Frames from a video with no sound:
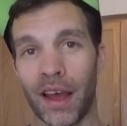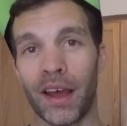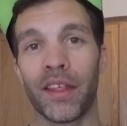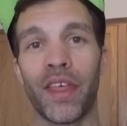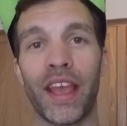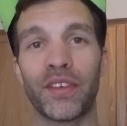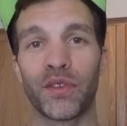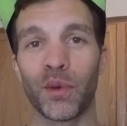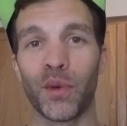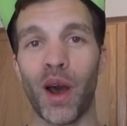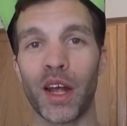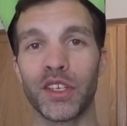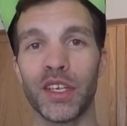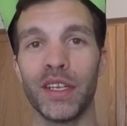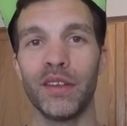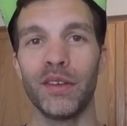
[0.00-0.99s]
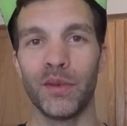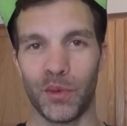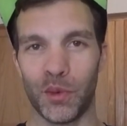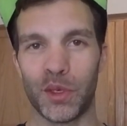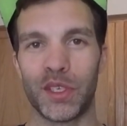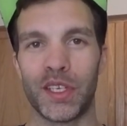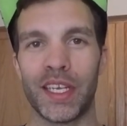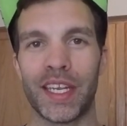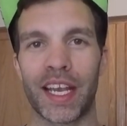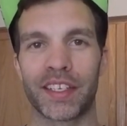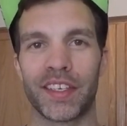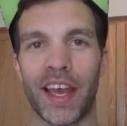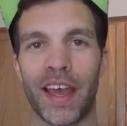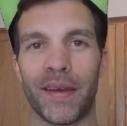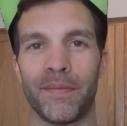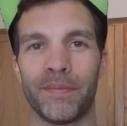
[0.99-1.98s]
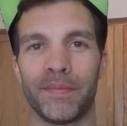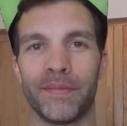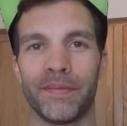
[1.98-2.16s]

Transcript: Thanks for watching. We'll see you next time.